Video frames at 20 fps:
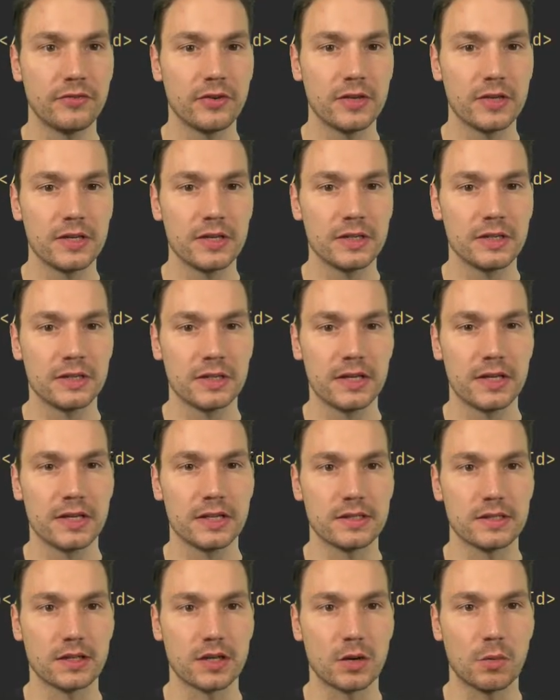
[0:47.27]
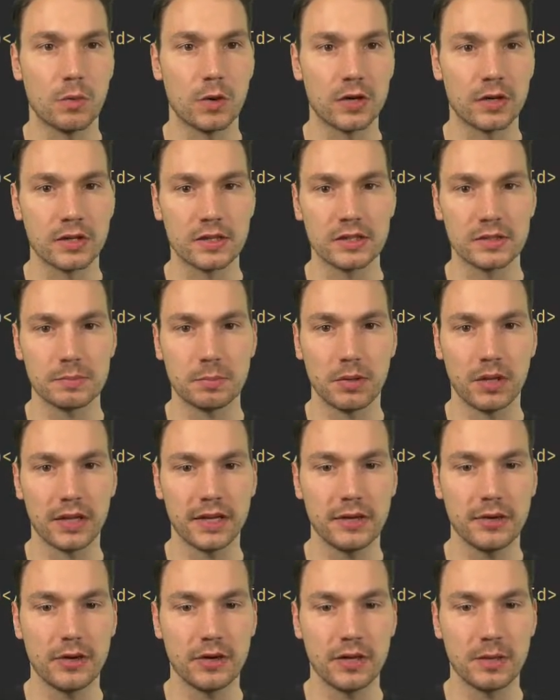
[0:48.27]
for this is a Quarkus
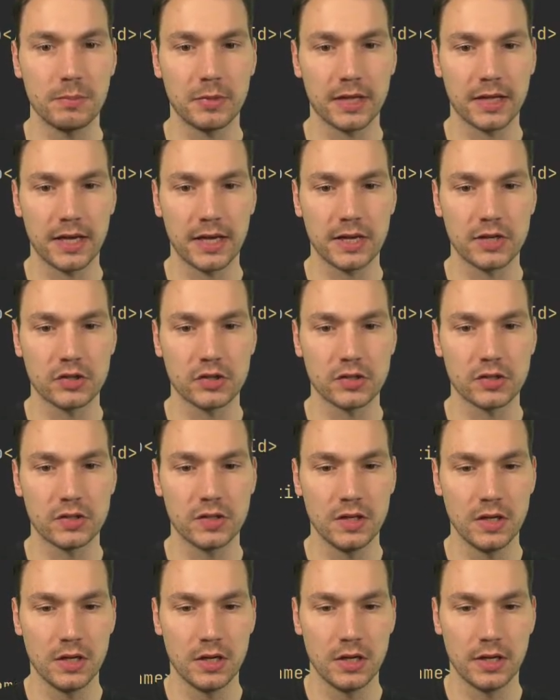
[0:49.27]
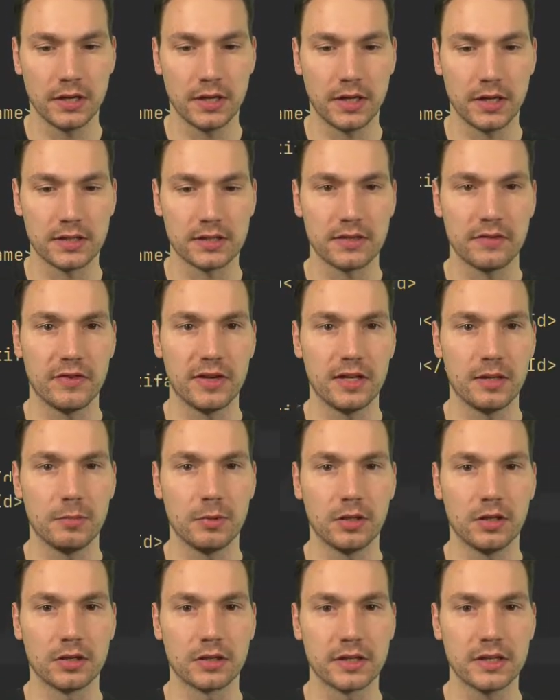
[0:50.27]
Playground application that is
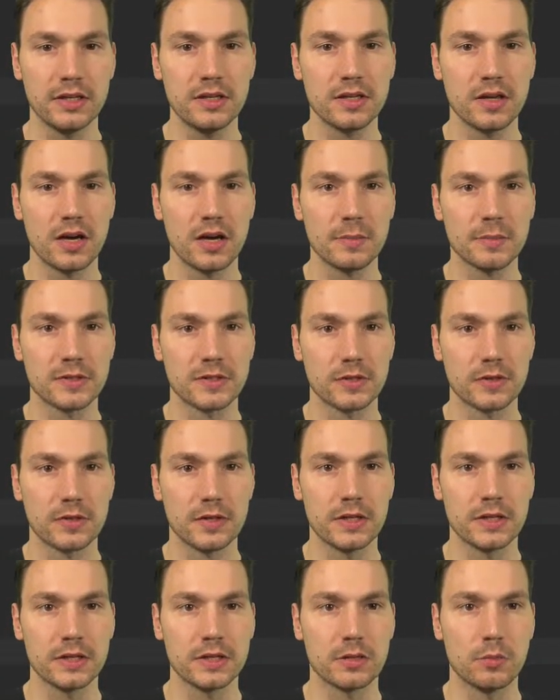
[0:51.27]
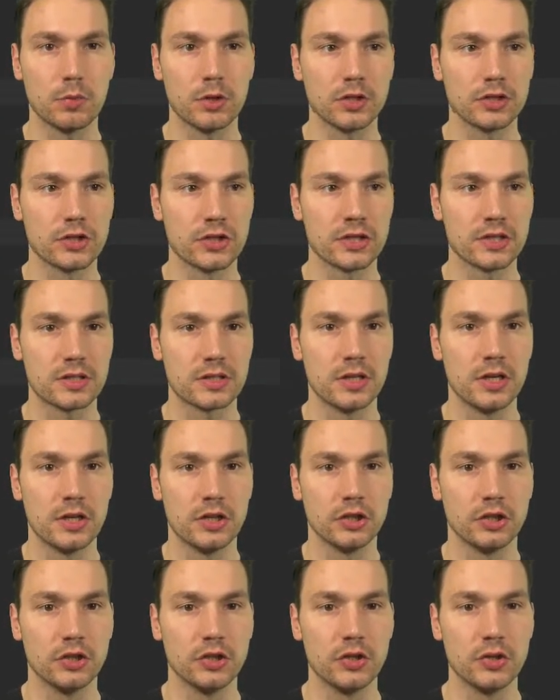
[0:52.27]
available on GitHub. So this will just
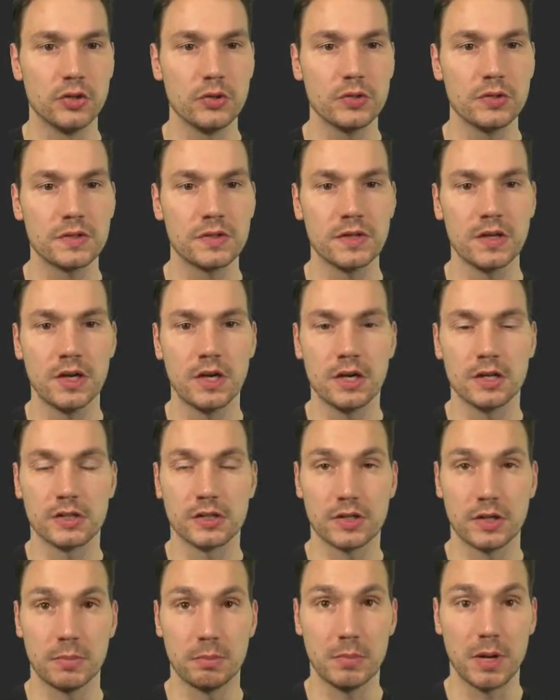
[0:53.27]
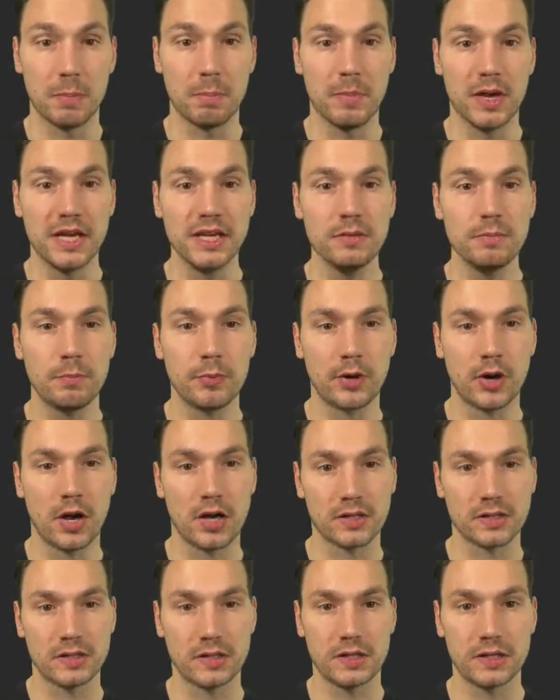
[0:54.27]
use some main
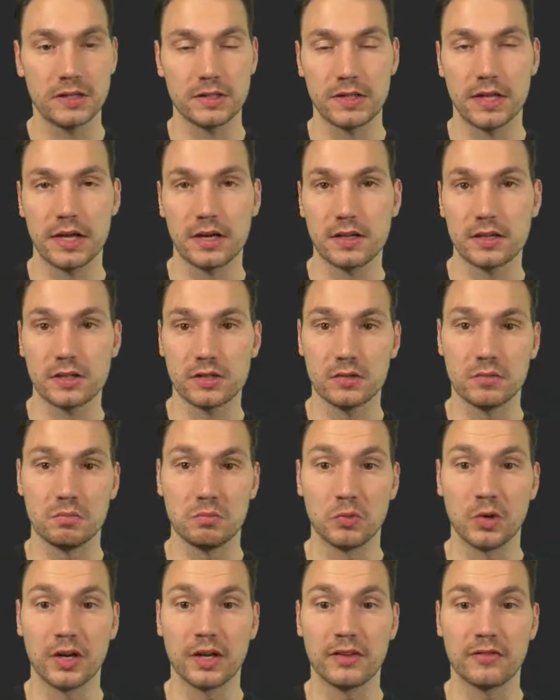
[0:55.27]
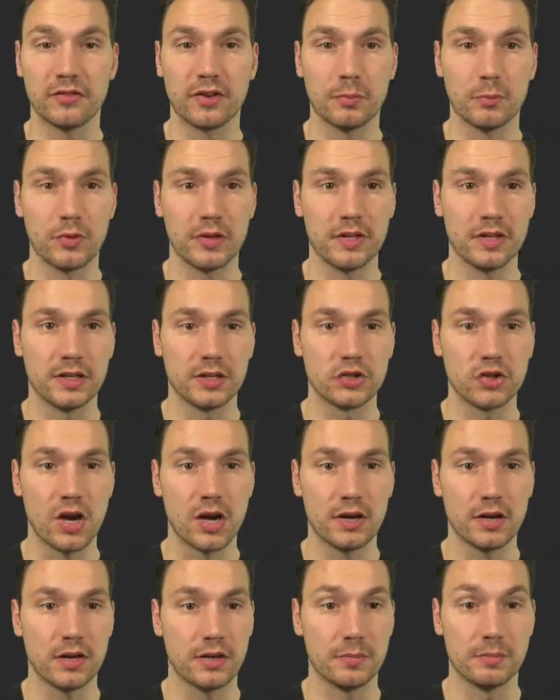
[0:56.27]
process that is running from within a
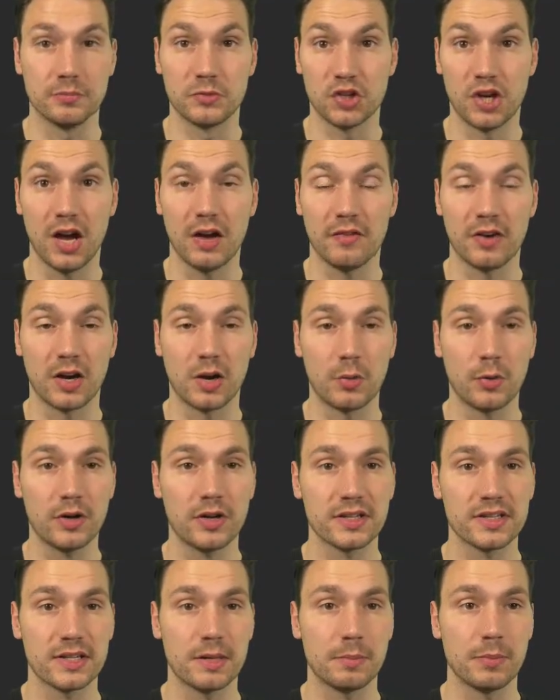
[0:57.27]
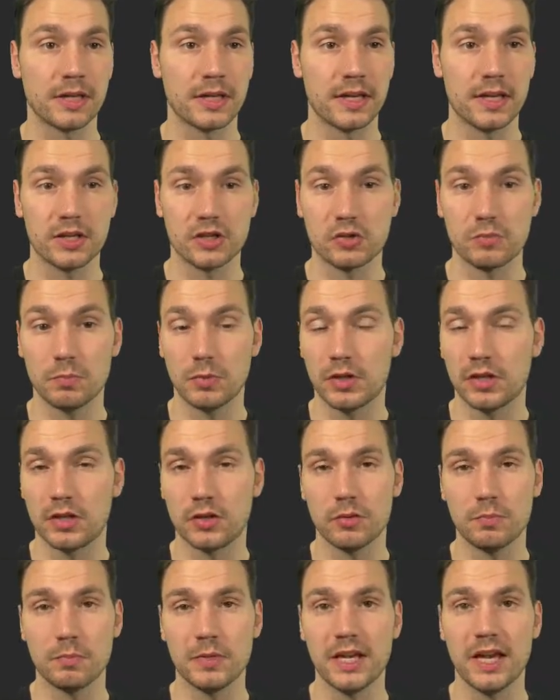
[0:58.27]
Java Quarkus application, but it
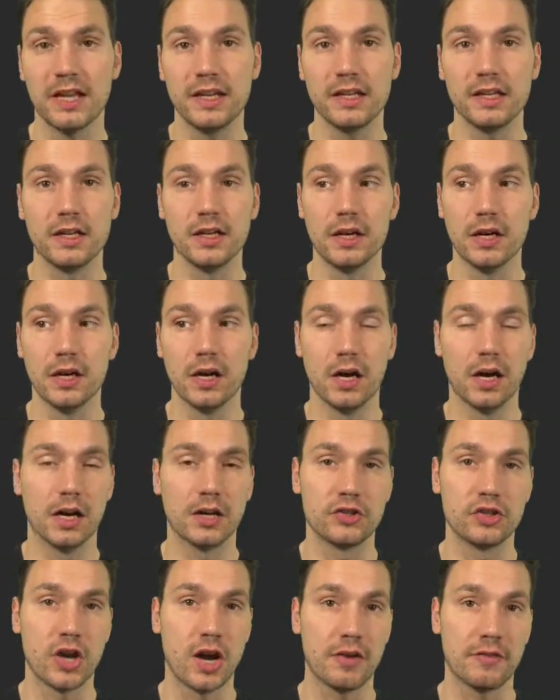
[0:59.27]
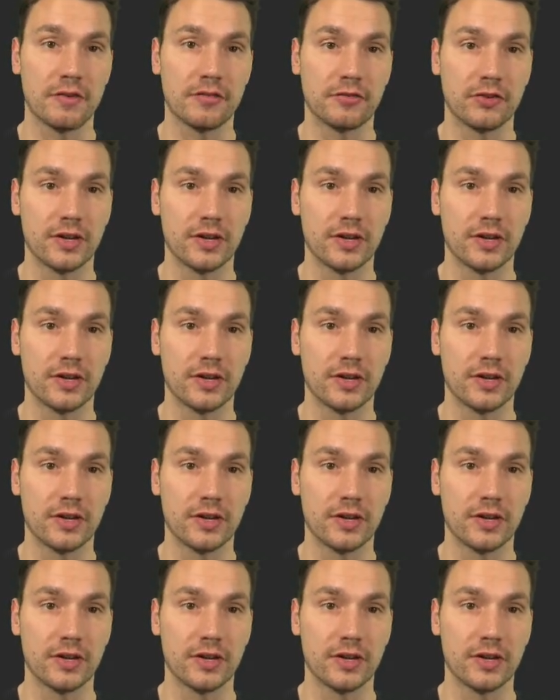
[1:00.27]
could be any Java